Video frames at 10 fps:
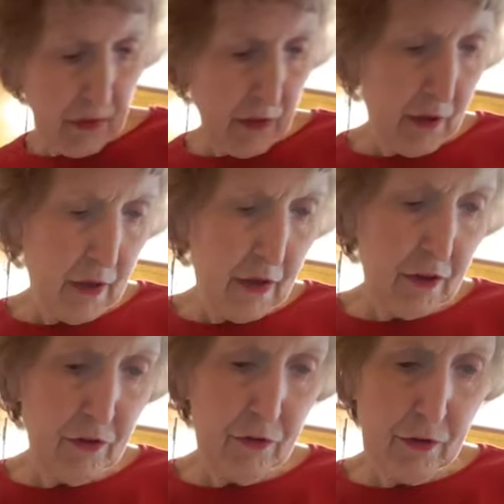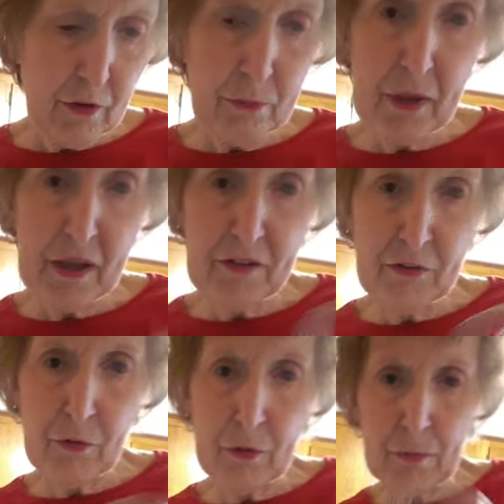And I use a
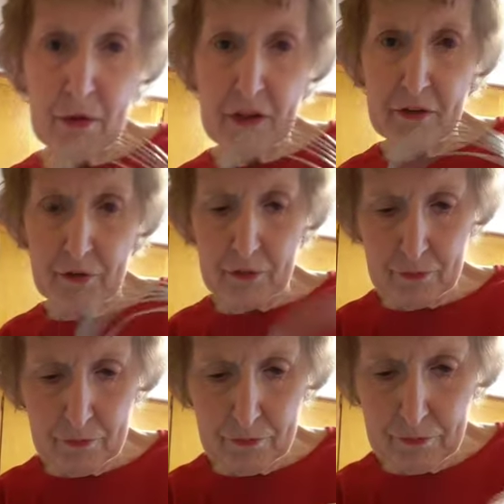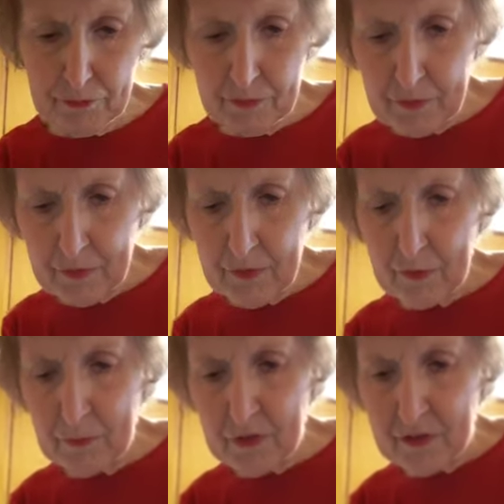pastry blender to
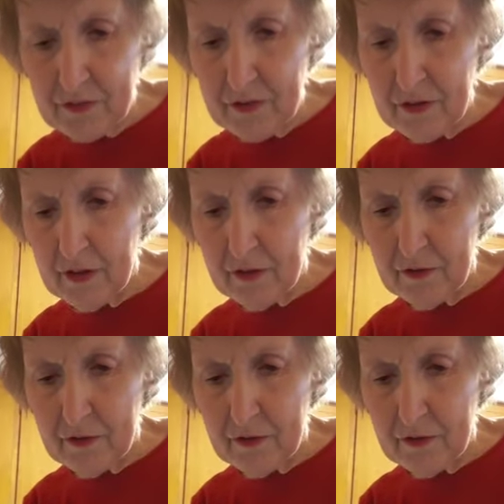mix it in.